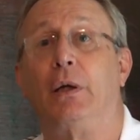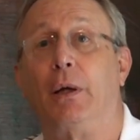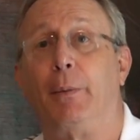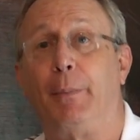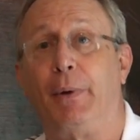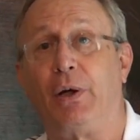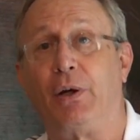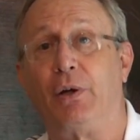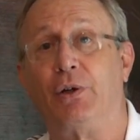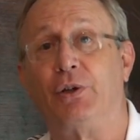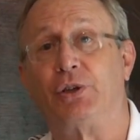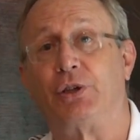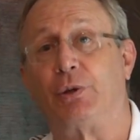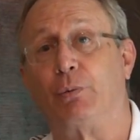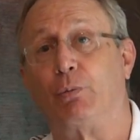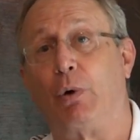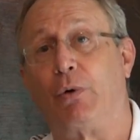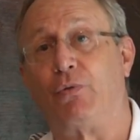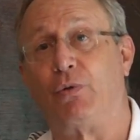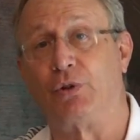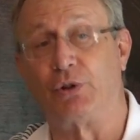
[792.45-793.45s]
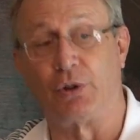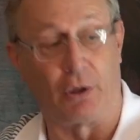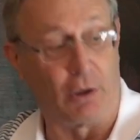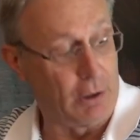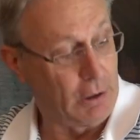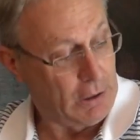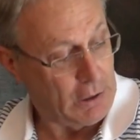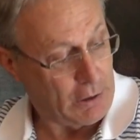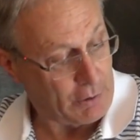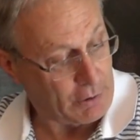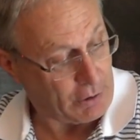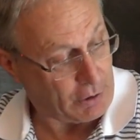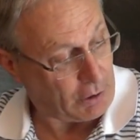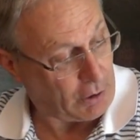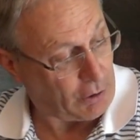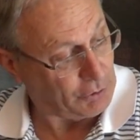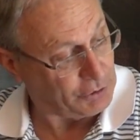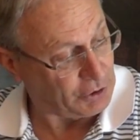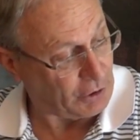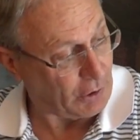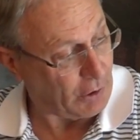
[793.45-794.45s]
because the woofers are
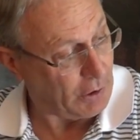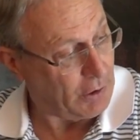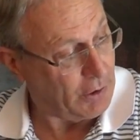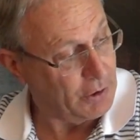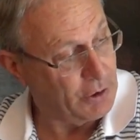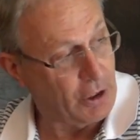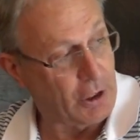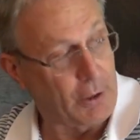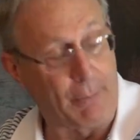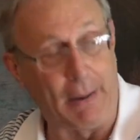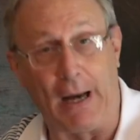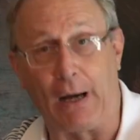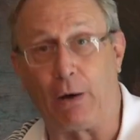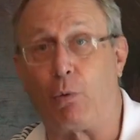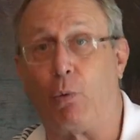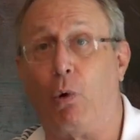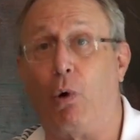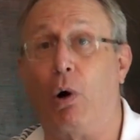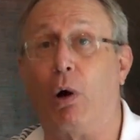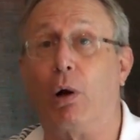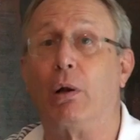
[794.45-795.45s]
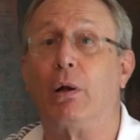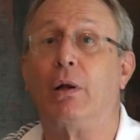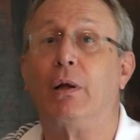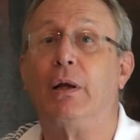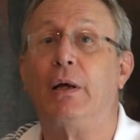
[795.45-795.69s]
closer to the back wall.